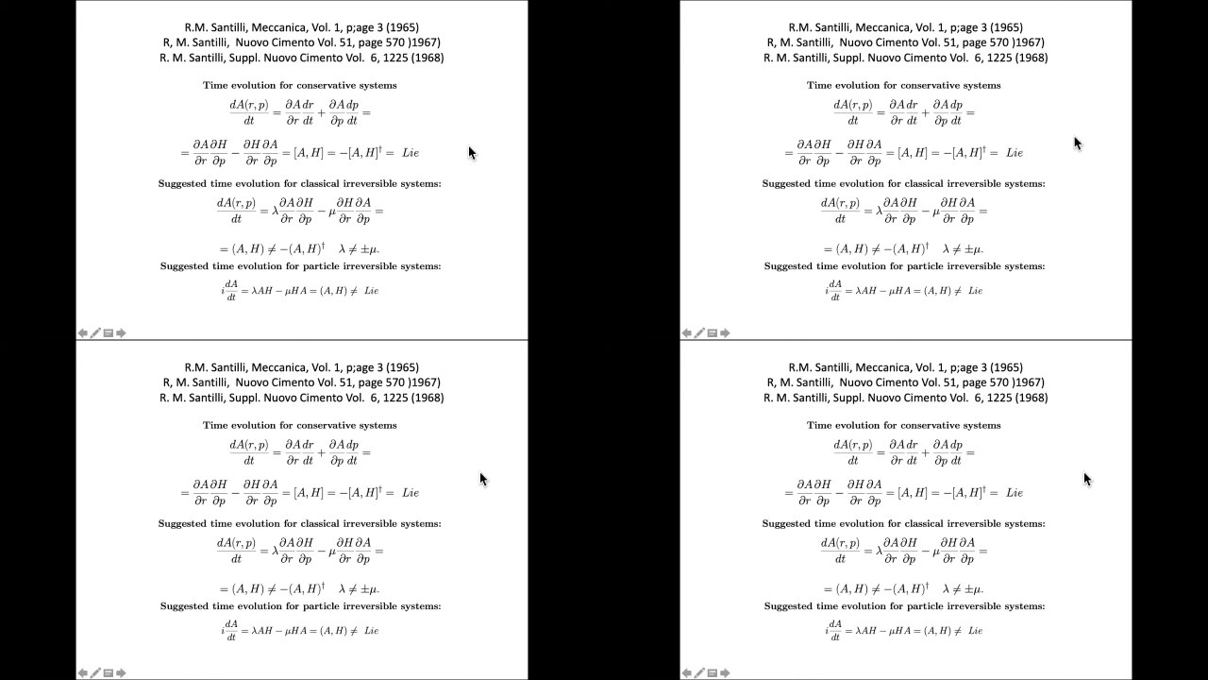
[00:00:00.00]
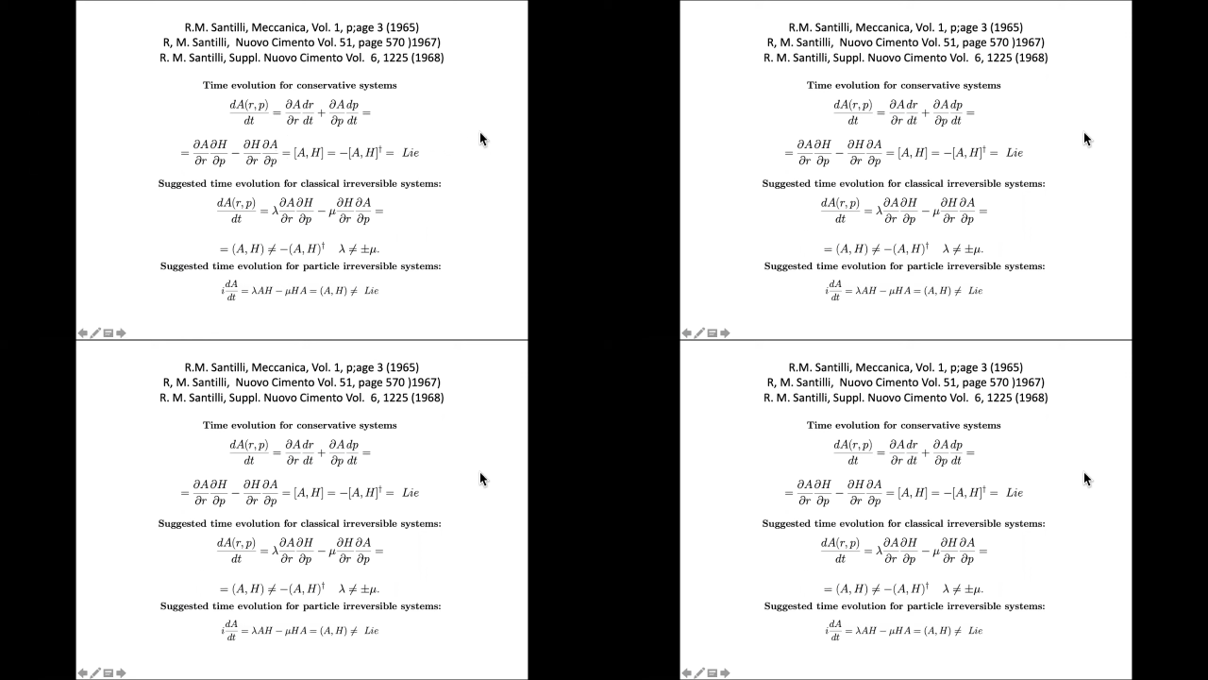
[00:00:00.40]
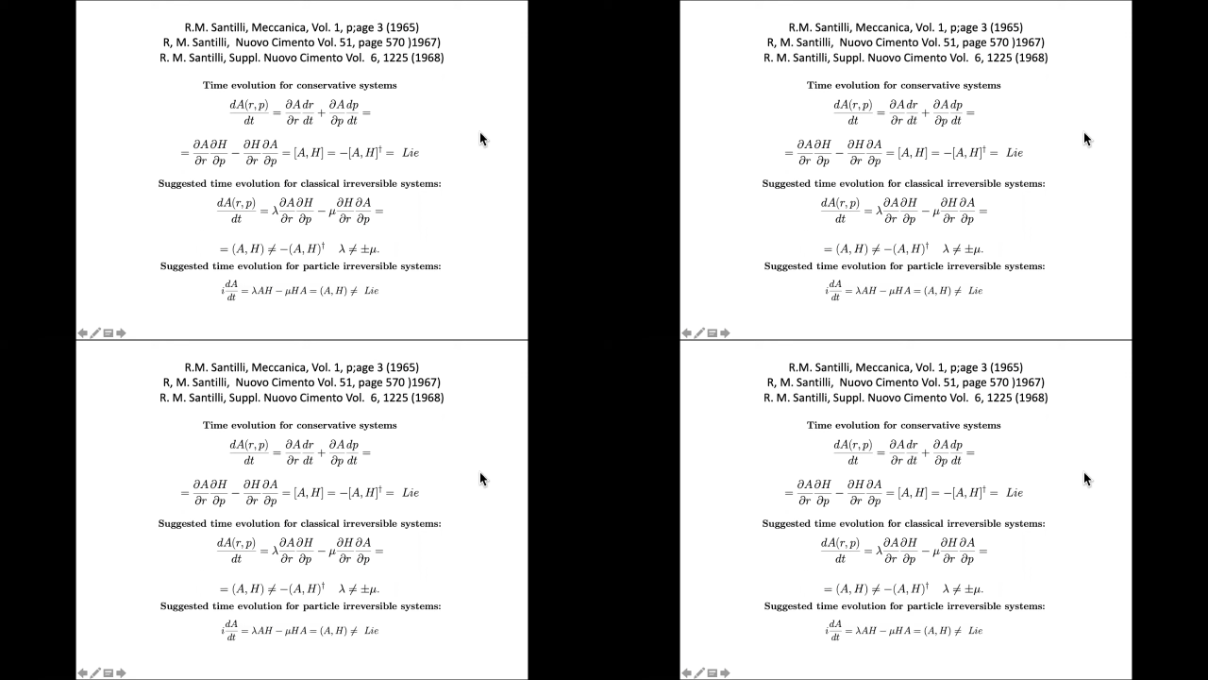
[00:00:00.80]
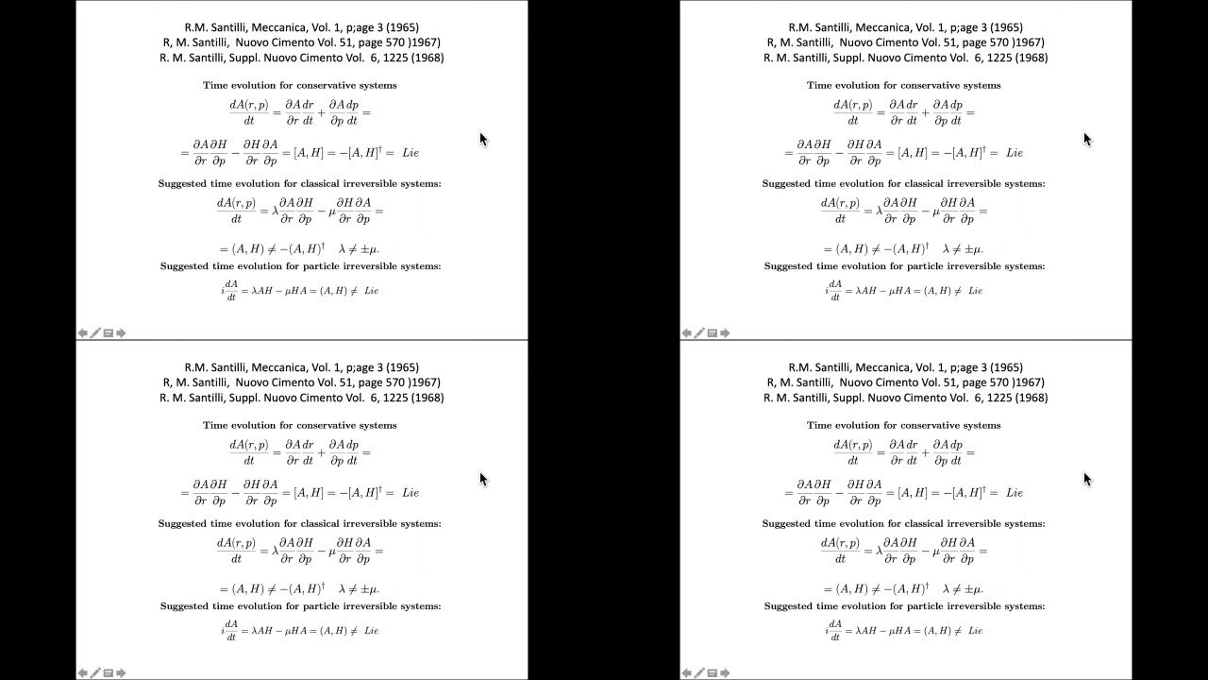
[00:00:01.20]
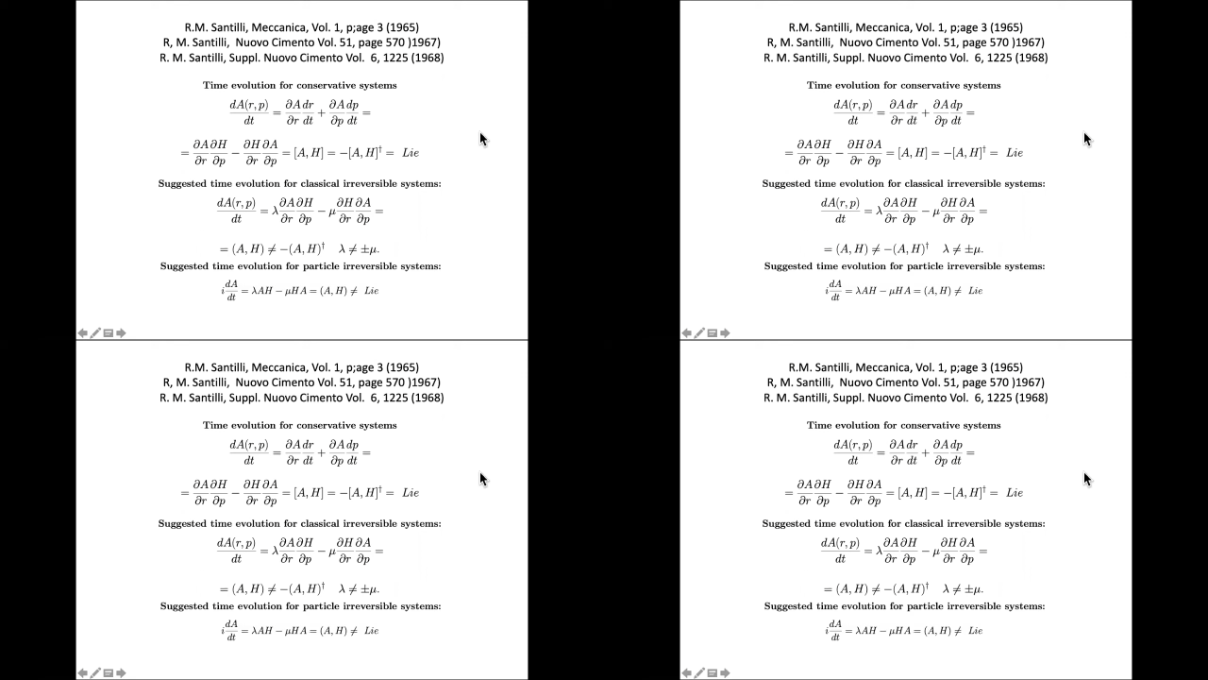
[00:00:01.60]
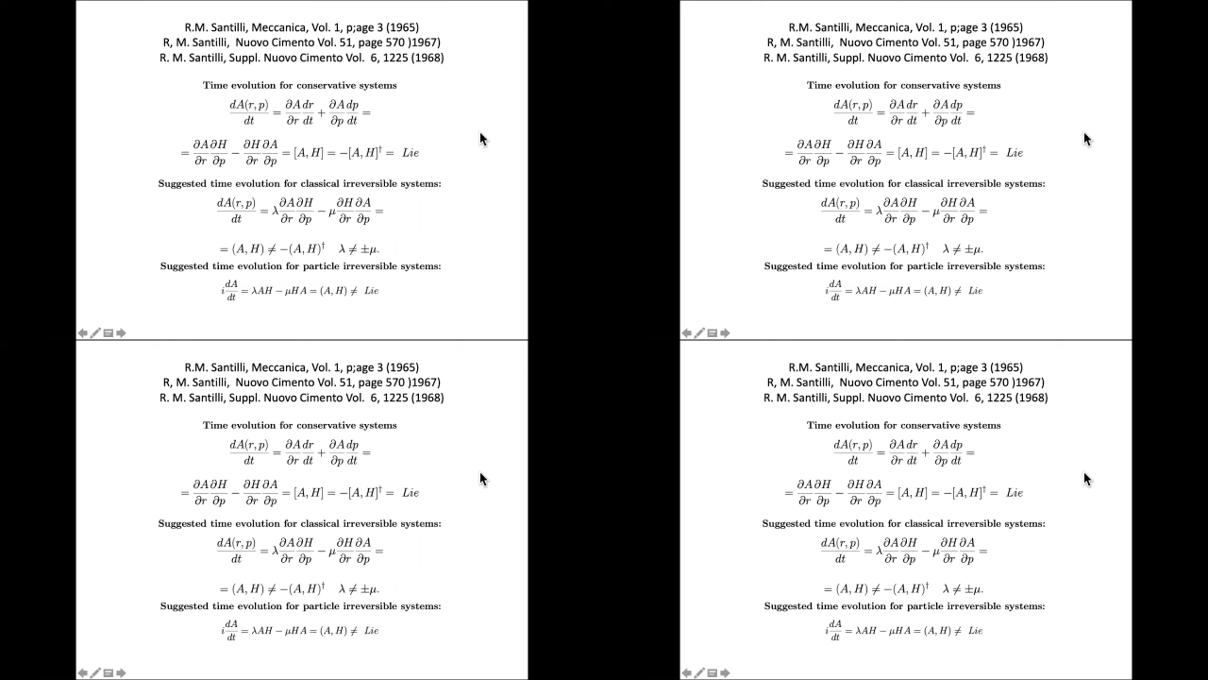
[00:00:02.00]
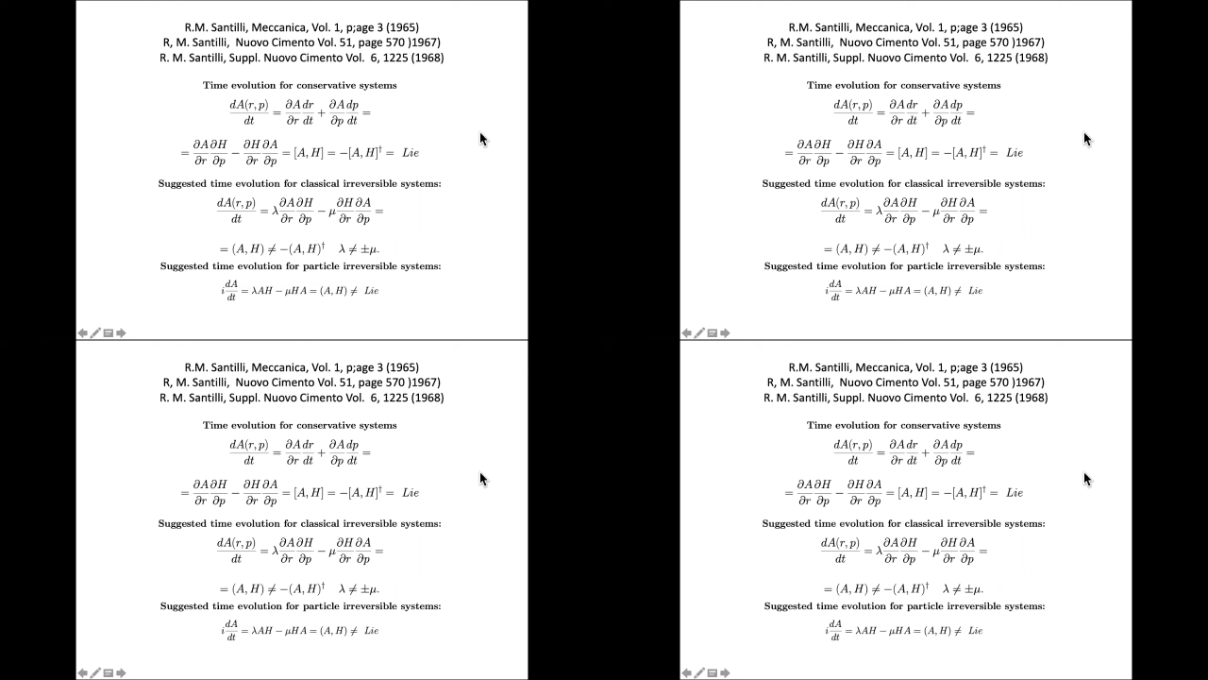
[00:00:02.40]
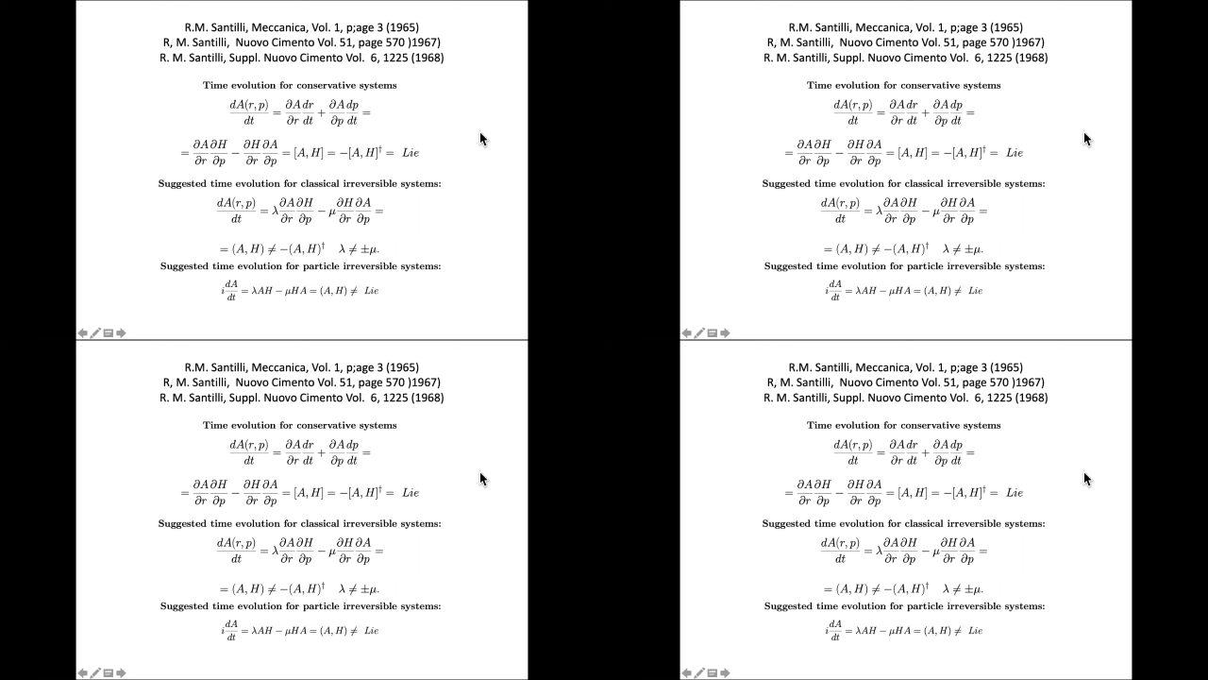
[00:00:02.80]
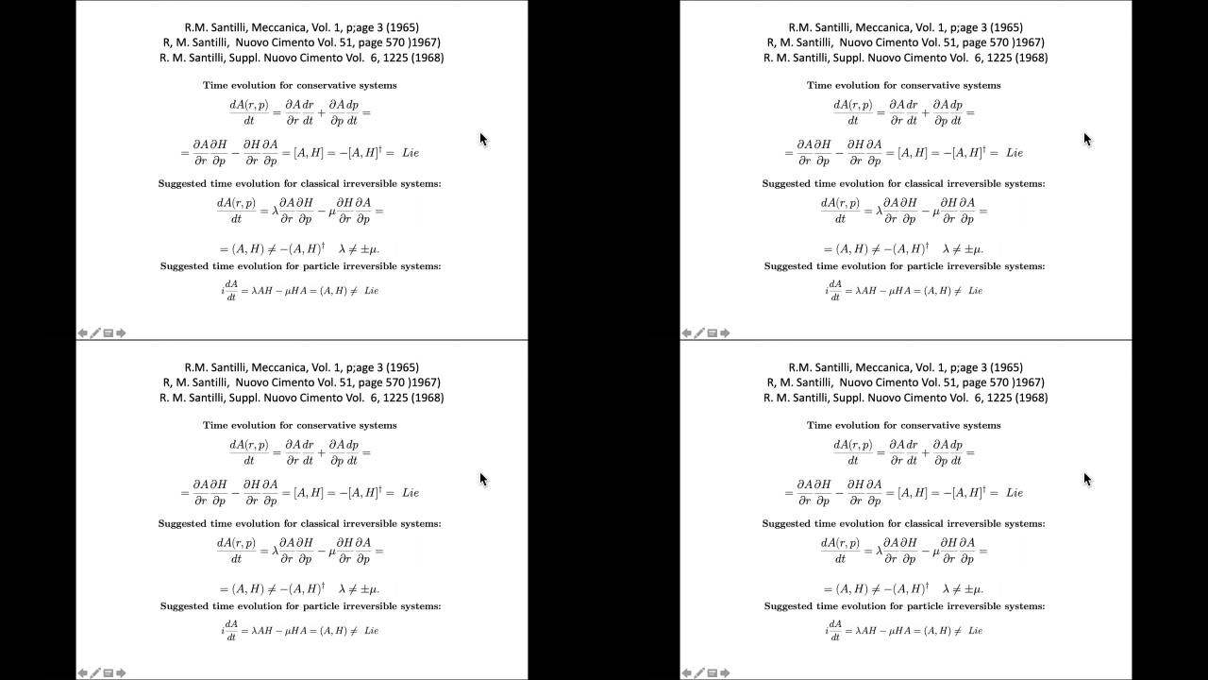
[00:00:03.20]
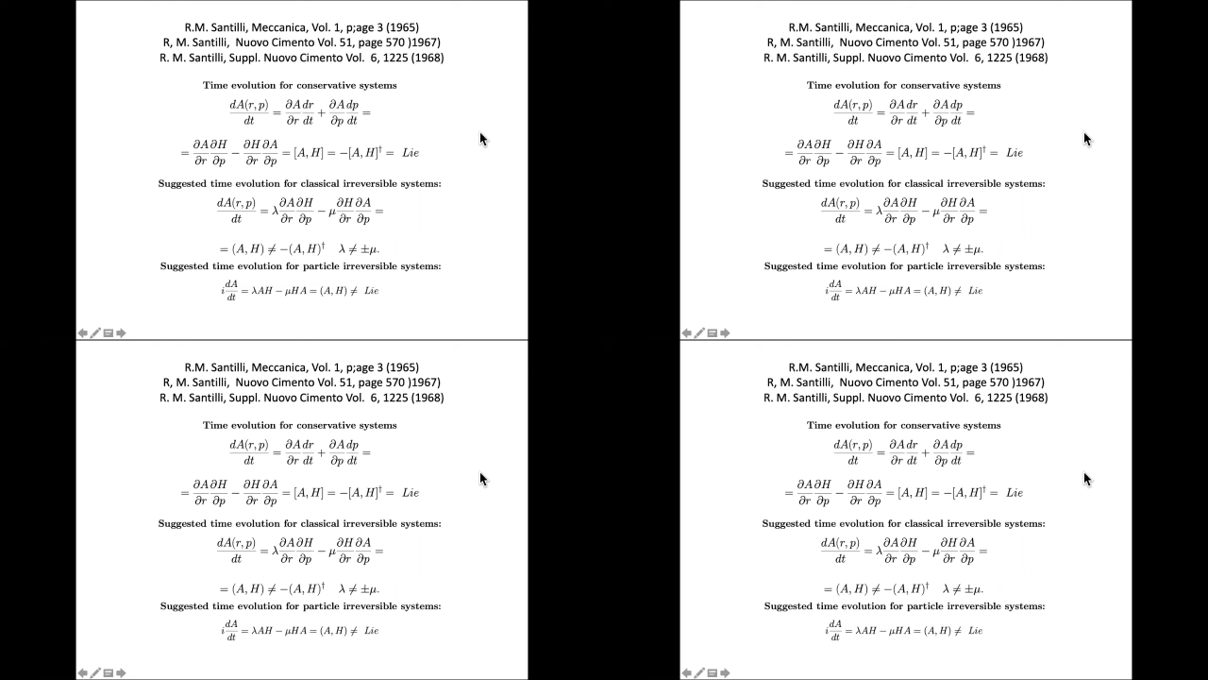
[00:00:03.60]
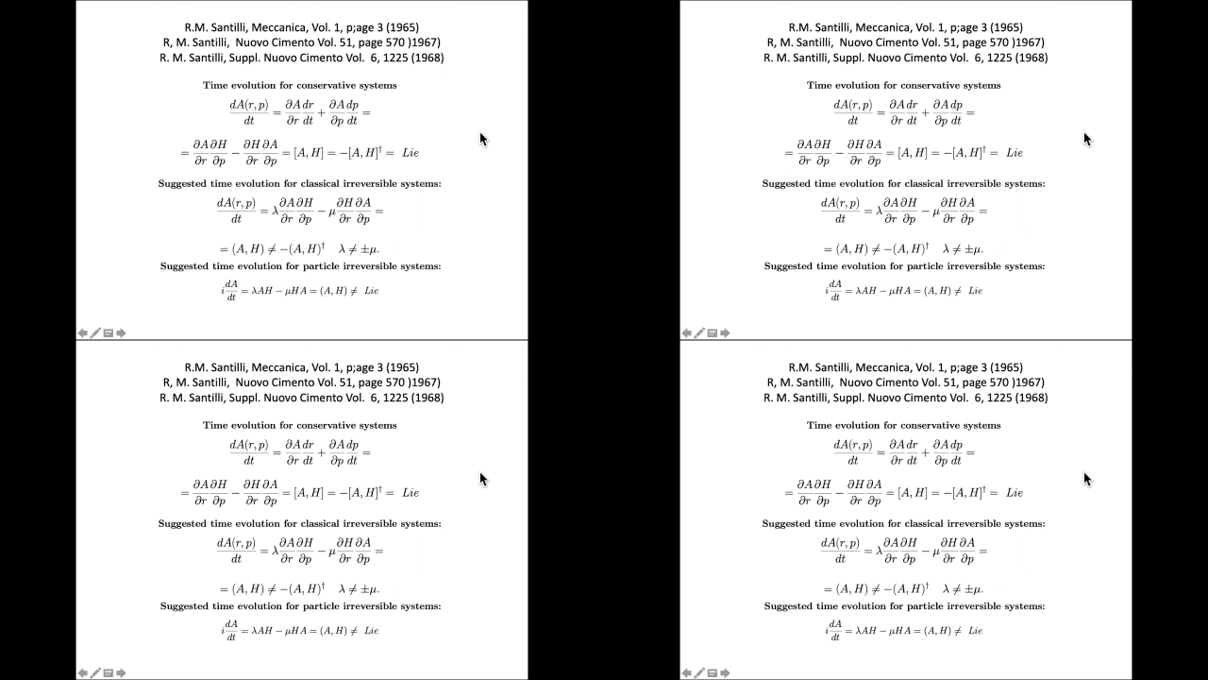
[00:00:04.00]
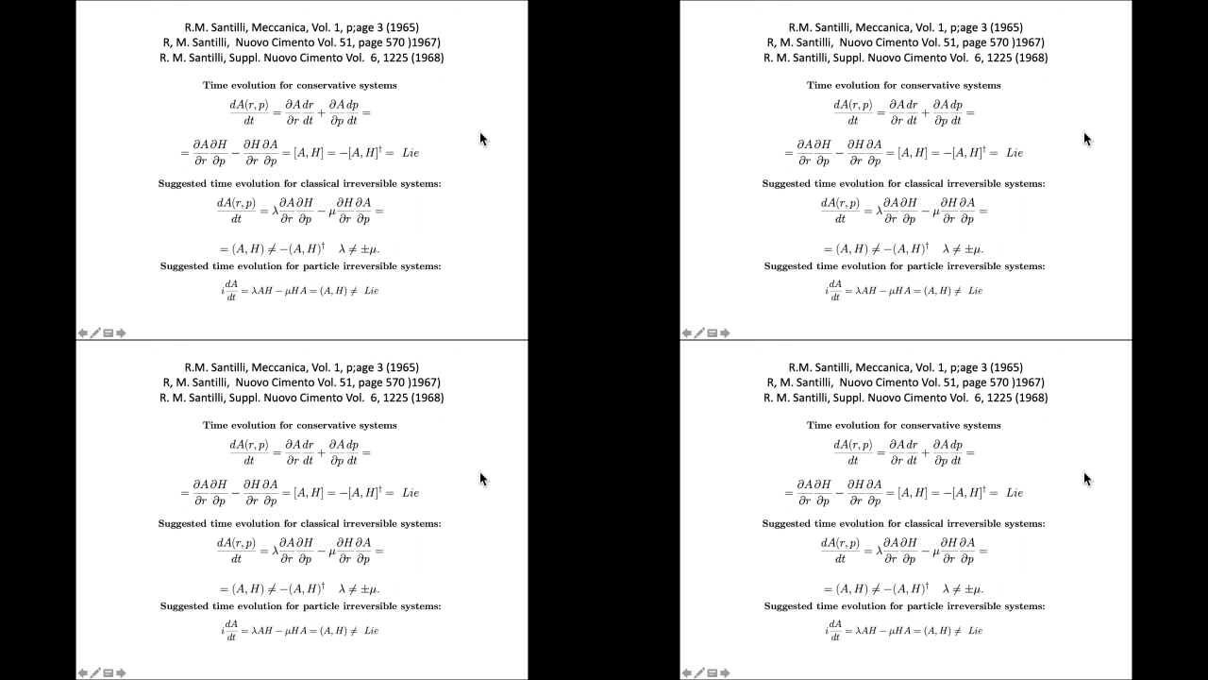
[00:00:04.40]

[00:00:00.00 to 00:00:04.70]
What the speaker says: Nobody's mouth can be seen.